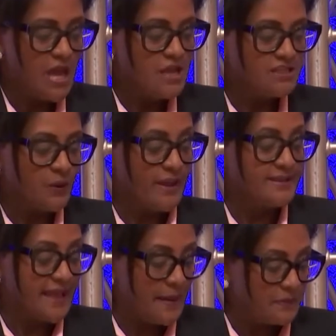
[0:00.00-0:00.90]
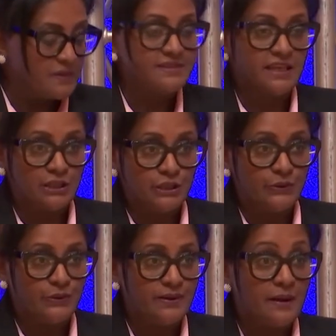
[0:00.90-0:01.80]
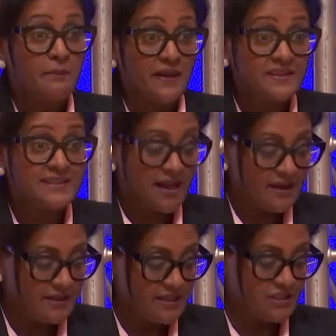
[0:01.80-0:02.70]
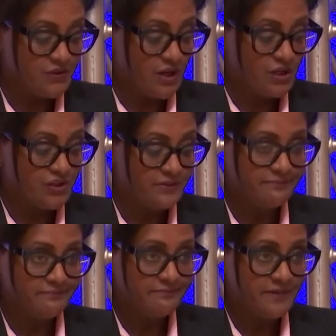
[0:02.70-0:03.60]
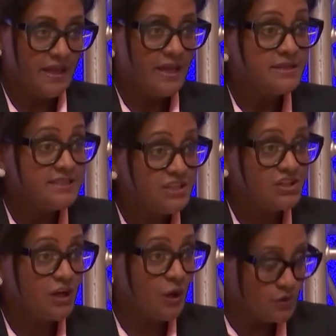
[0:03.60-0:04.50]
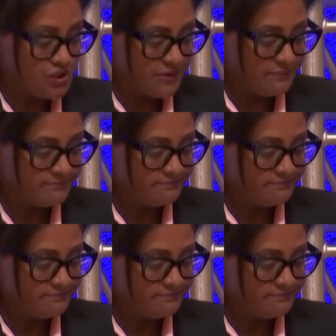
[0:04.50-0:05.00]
So examples include mother tongue instruction, teacher coaching,